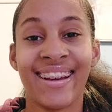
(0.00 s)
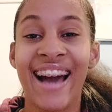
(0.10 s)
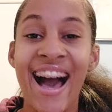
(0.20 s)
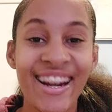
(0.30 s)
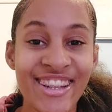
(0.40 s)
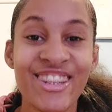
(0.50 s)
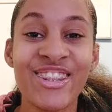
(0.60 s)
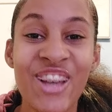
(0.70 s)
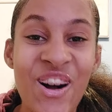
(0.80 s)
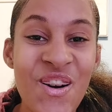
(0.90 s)
God is
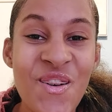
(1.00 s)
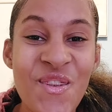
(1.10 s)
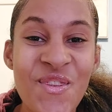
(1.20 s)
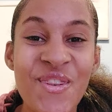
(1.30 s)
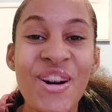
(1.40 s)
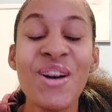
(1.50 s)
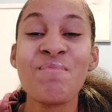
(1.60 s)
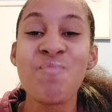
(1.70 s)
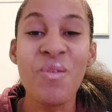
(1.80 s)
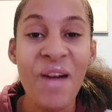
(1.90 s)
so
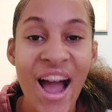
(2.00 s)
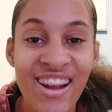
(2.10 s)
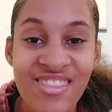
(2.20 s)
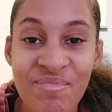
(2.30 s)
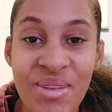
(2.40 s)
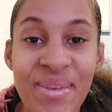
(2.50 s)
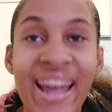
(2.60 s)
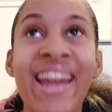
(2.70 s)
proud of me, man.